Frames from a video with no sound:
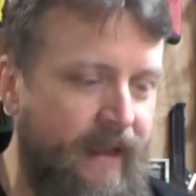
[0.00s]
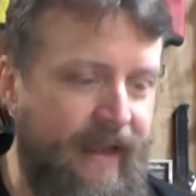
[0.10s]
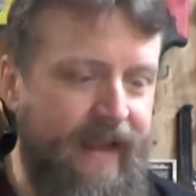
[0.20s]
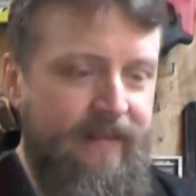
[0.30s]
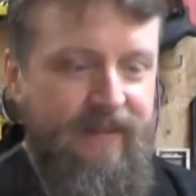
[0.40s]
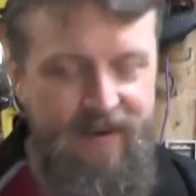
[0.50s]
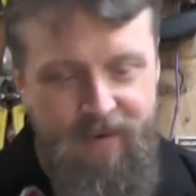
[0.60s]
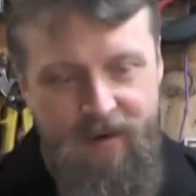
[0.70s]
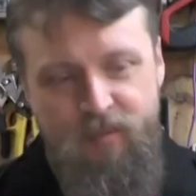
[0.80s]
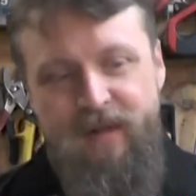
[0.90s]
And then
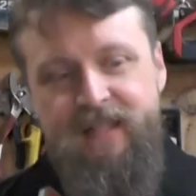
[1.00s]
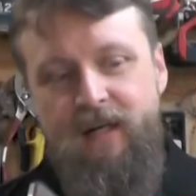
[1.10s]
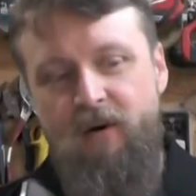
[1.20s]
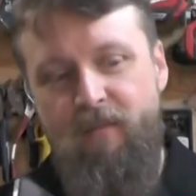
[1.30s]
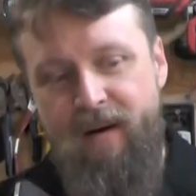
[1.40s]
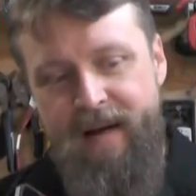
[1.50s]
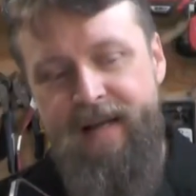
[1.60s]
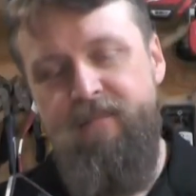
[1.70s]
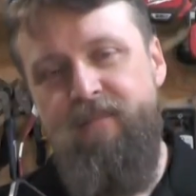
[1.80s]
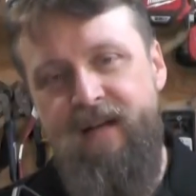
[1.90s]
when I went to go buy
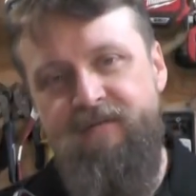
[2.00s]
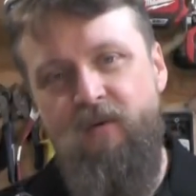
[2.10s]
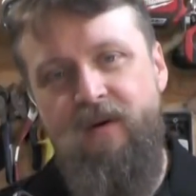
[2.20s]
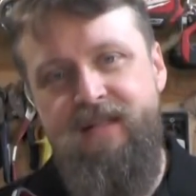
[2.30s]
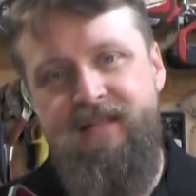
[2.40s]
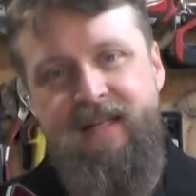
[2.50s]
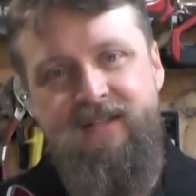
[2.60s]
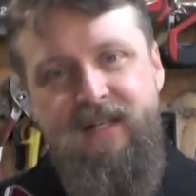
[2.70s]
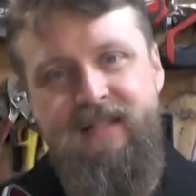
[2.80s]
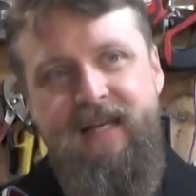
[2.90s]
it and pay for it, it said it
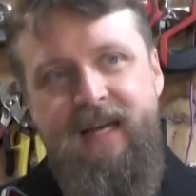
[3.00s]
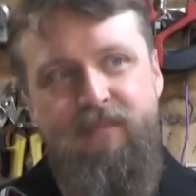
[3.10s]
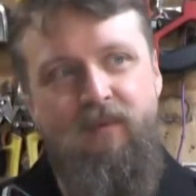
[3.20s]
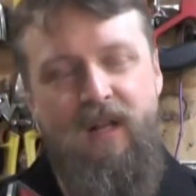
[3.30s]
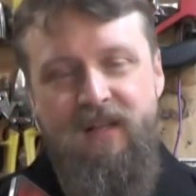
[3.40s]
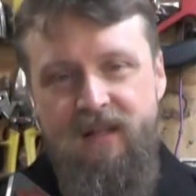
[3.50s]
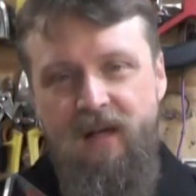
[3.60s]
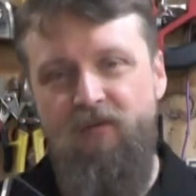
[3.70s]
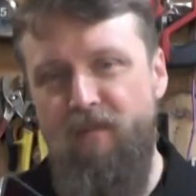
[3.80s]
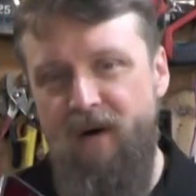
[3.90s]
was going to take a little
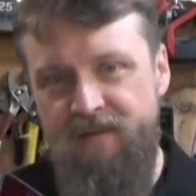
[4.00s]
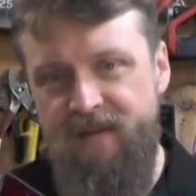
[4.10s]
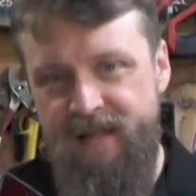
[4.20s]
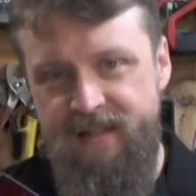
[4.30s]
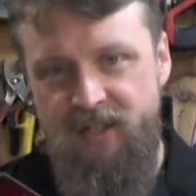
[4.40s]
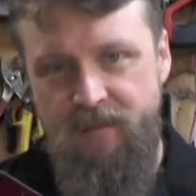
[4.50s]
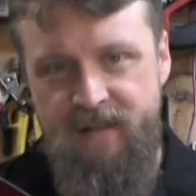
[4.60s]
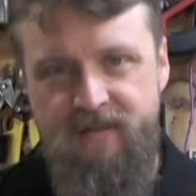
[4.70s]
over a month to get to me.